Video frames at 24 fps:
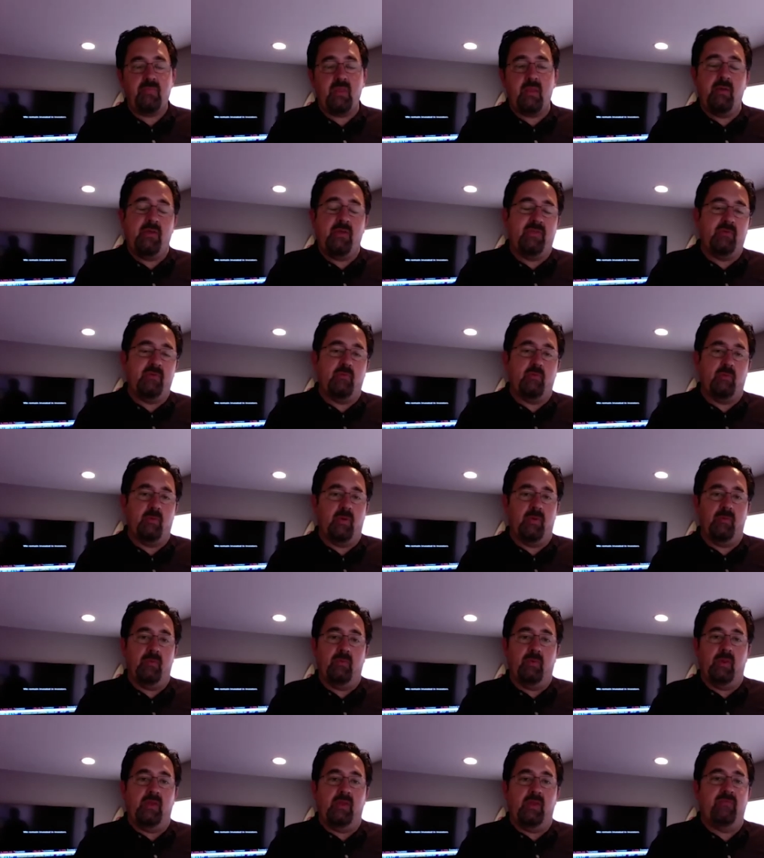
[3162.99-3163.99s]
I think
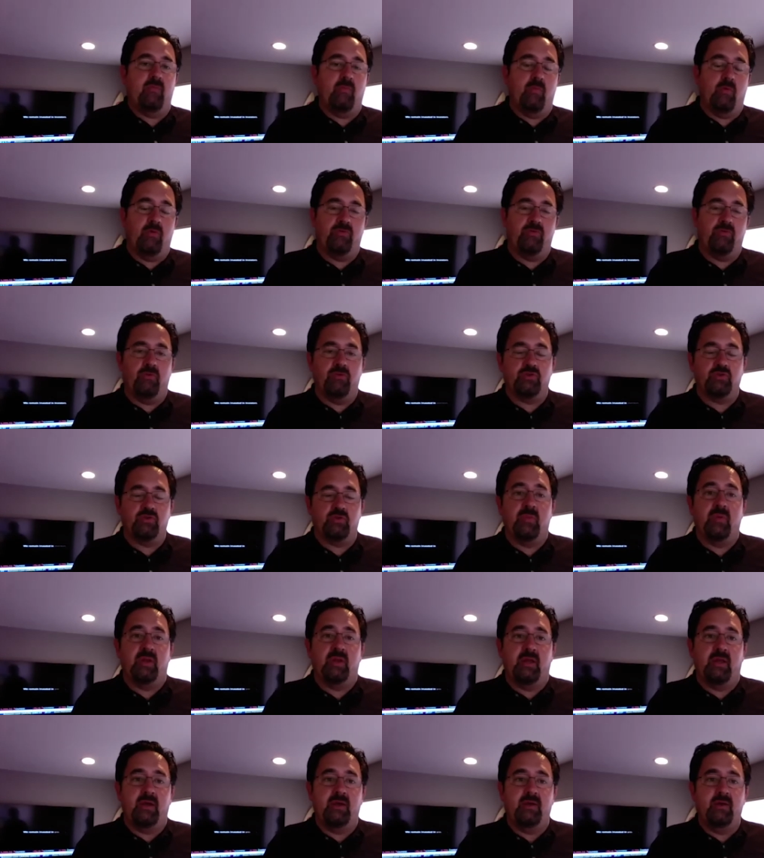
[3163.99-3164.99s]
even more social
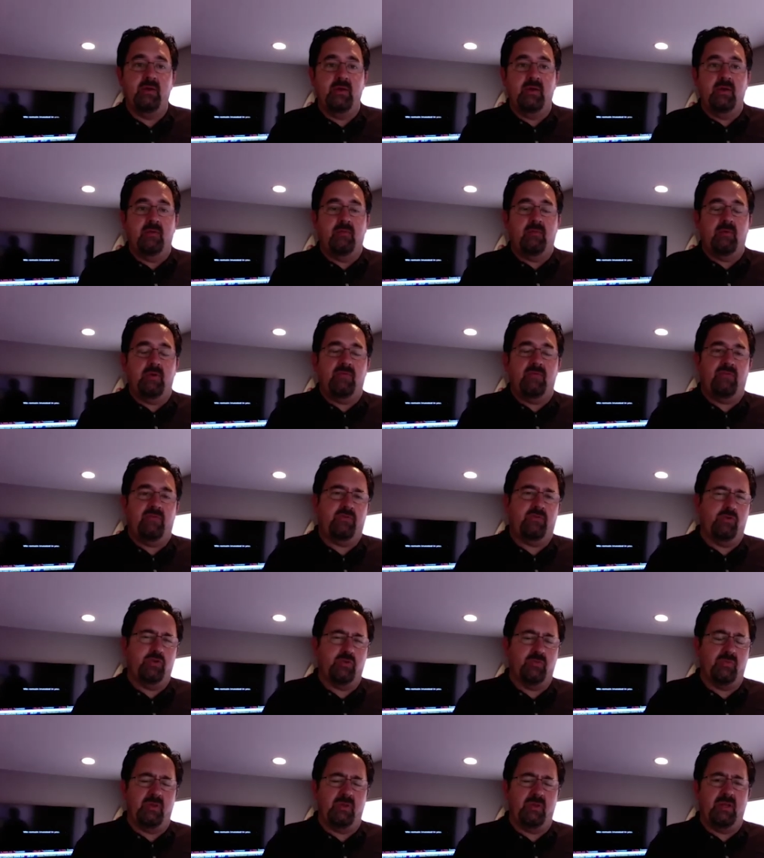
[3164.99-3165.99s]
media. We have a
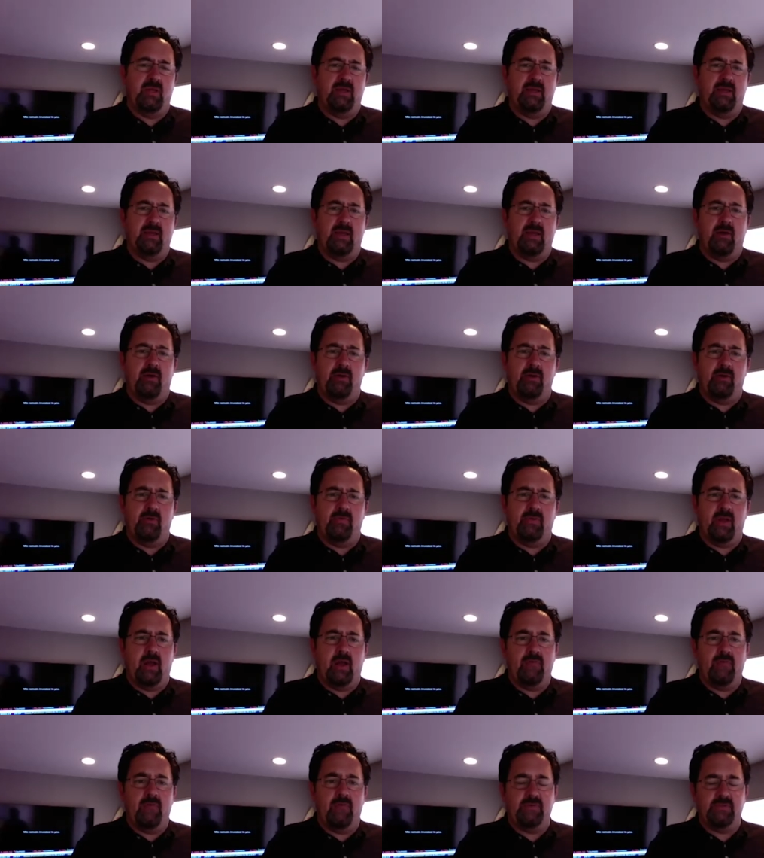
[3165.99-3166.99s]
social media gal here at the
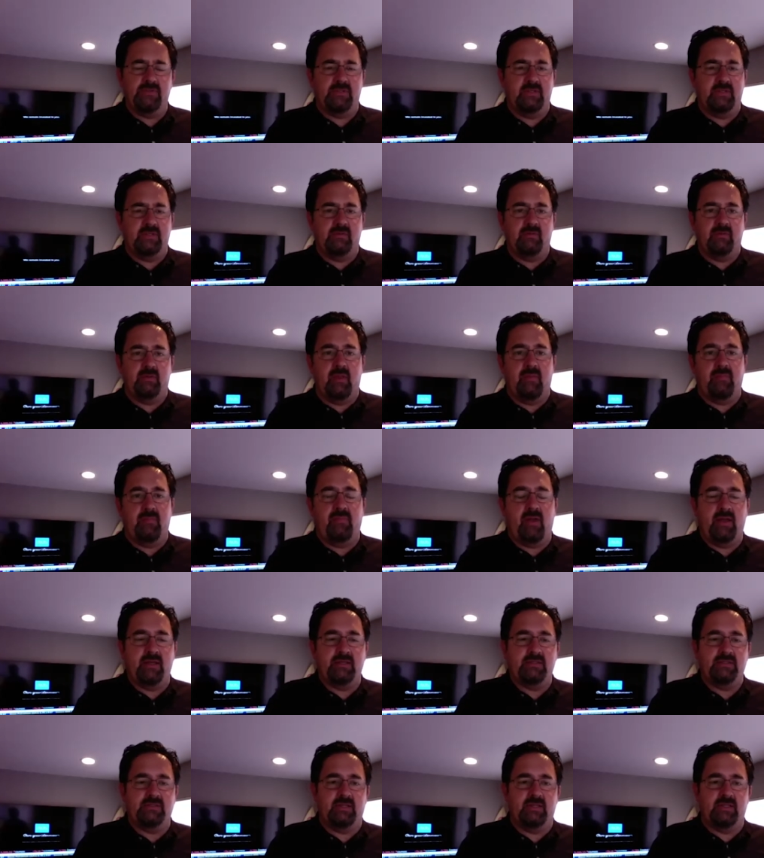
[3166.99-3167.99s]
office that
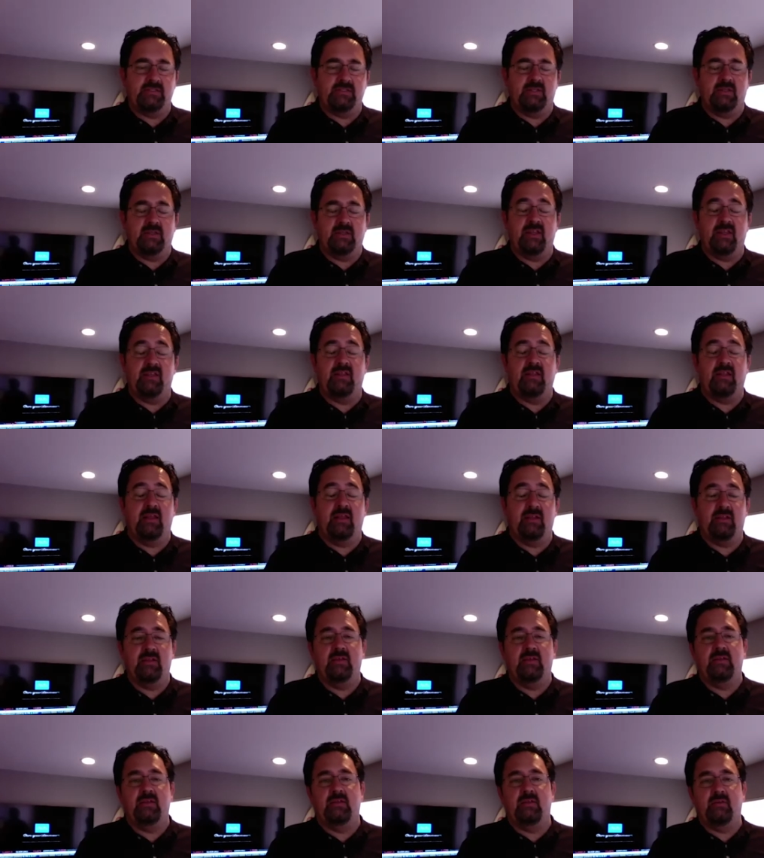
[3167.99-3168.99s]
blasts things on
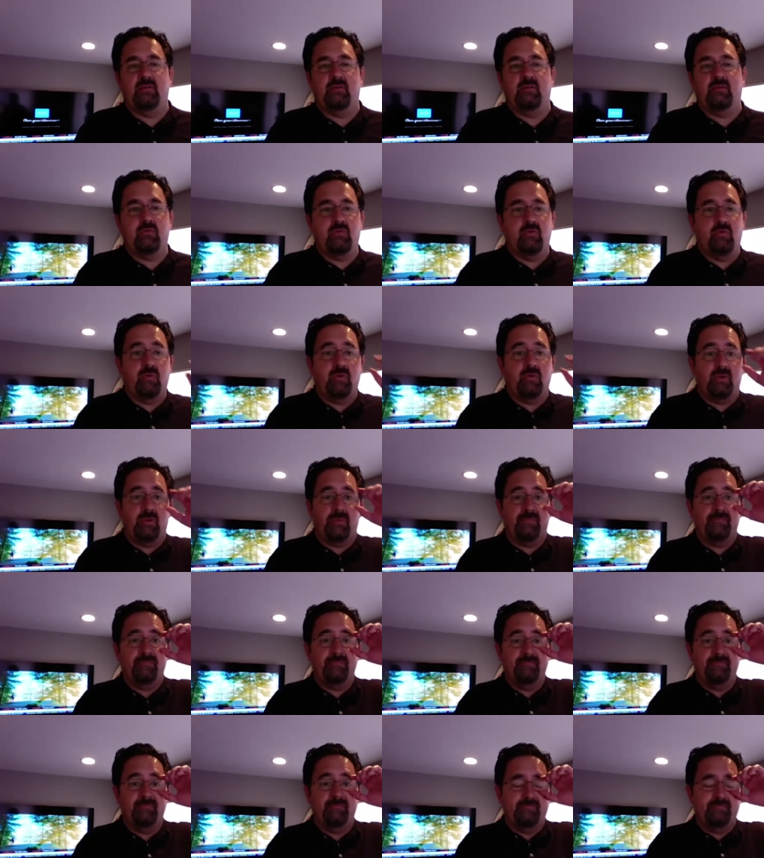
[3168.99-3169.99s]
LinkedIn and Google and
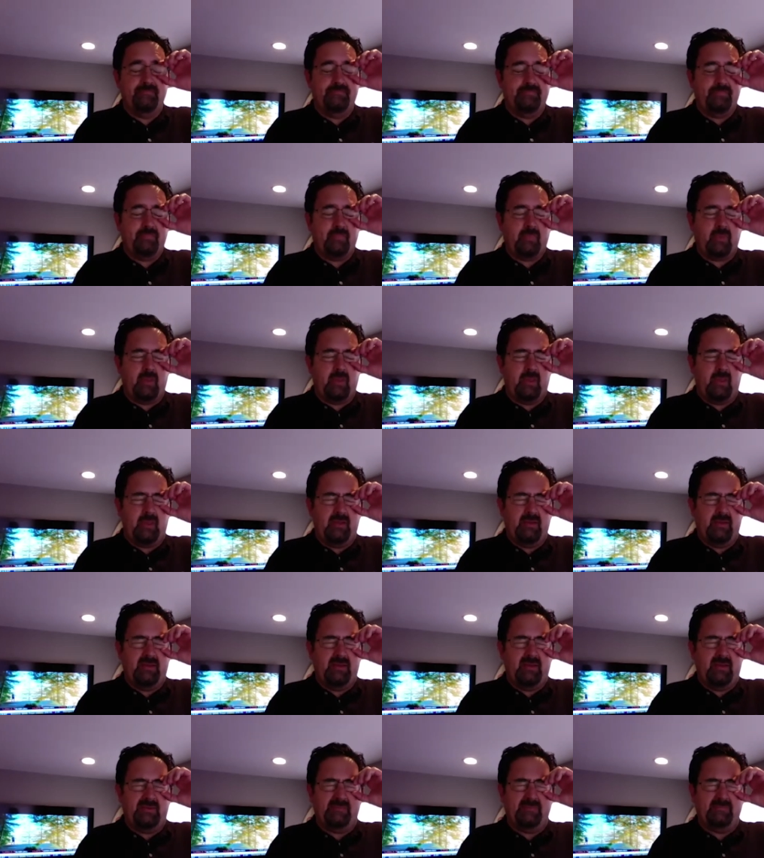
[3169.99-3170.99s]

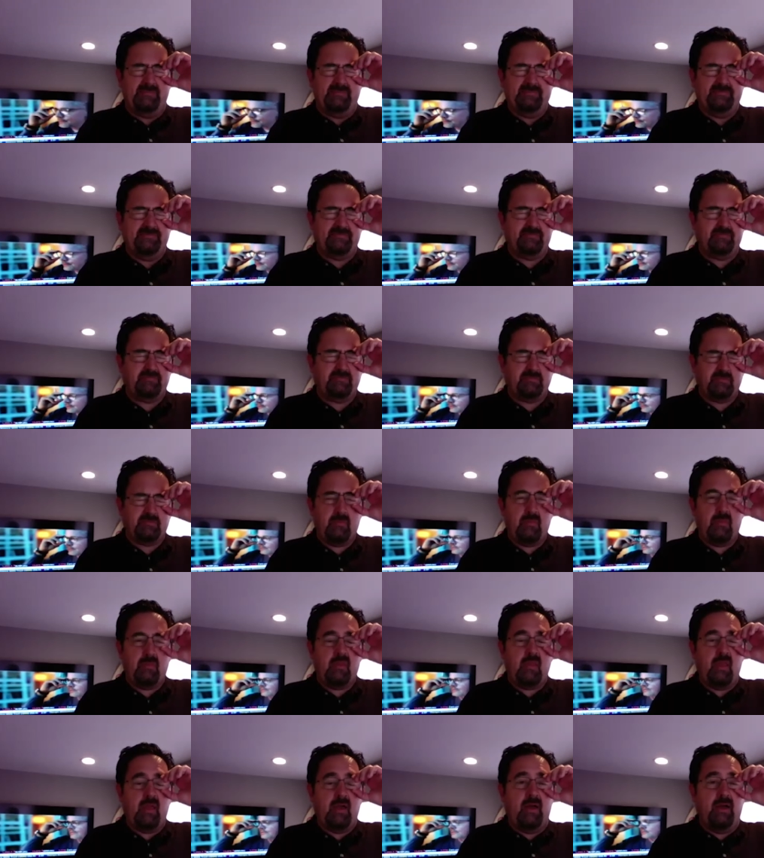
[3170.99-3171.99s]
Facebook
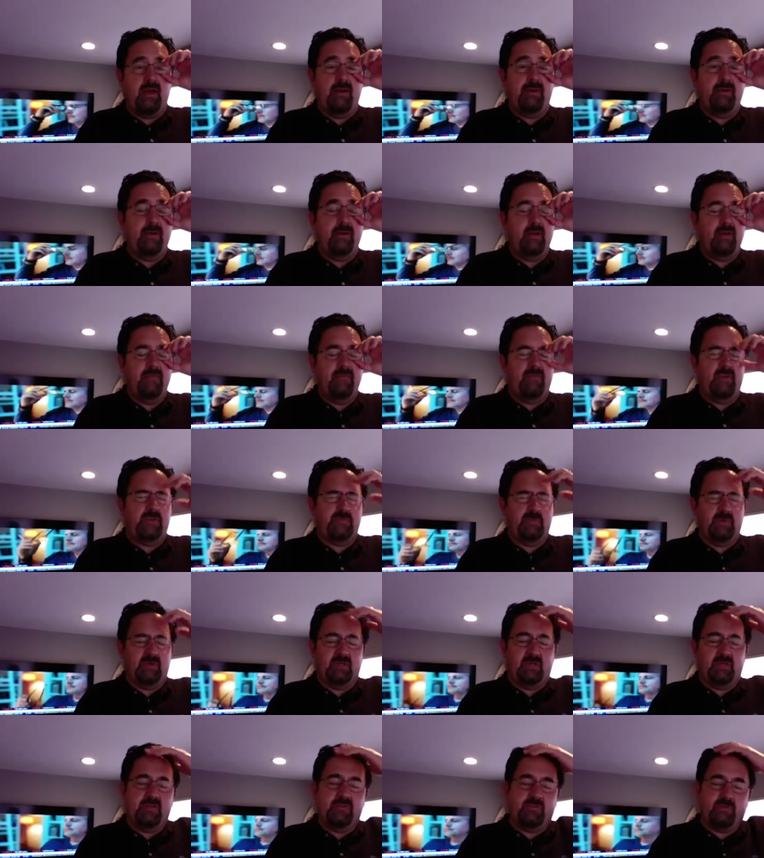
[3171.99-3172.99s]

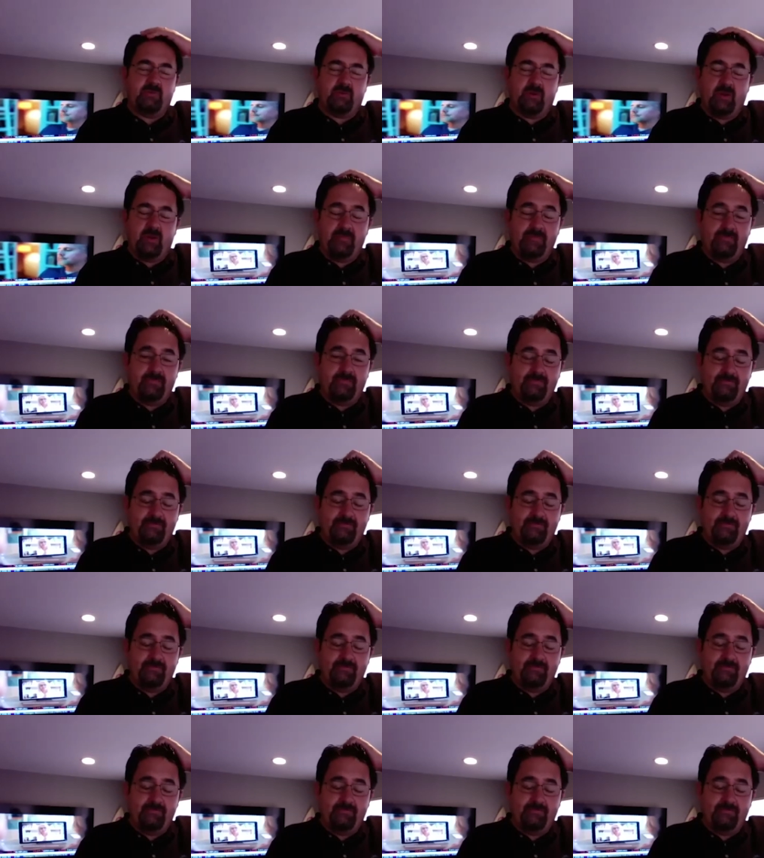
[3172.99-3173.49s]
and Instagram.